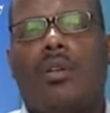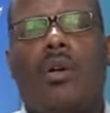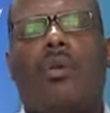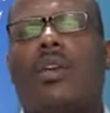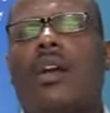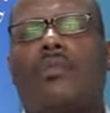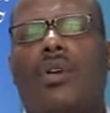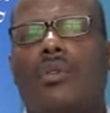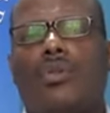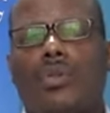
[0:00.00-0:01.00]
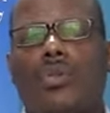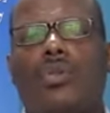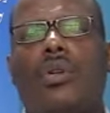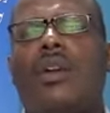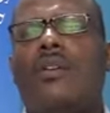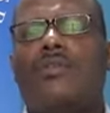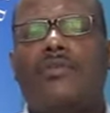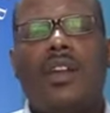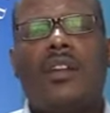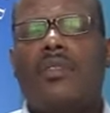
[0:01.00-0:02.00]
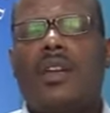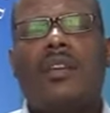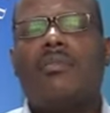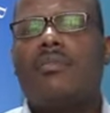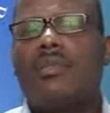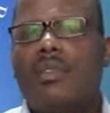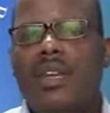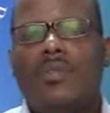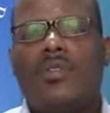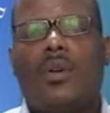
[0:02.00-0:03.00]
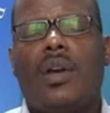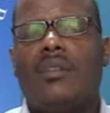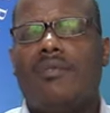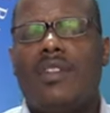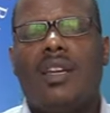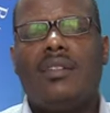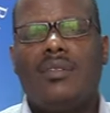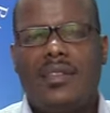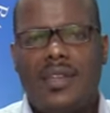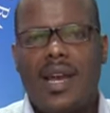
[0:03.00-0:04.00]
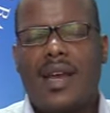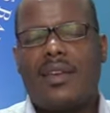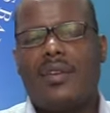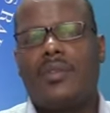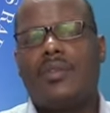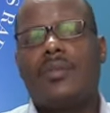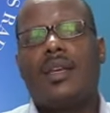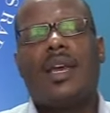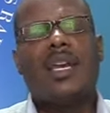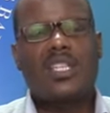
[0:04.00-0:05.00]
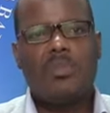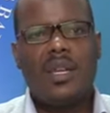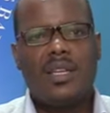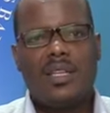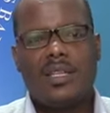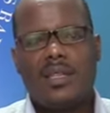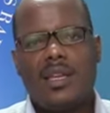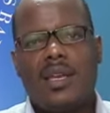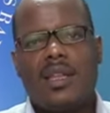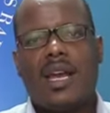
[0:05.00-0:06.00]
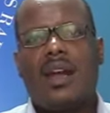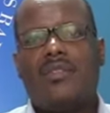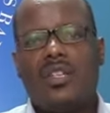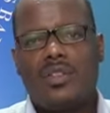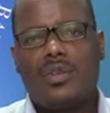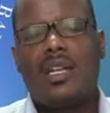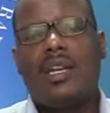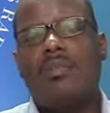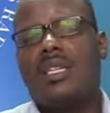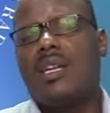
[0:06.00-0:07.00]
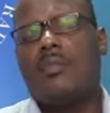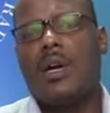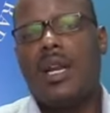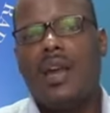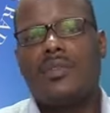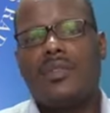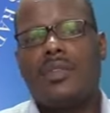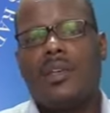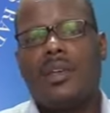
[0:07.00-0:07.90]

Or we have gone through very, very evil and very dark, you know, experiences that have destroyed and messed up our lives.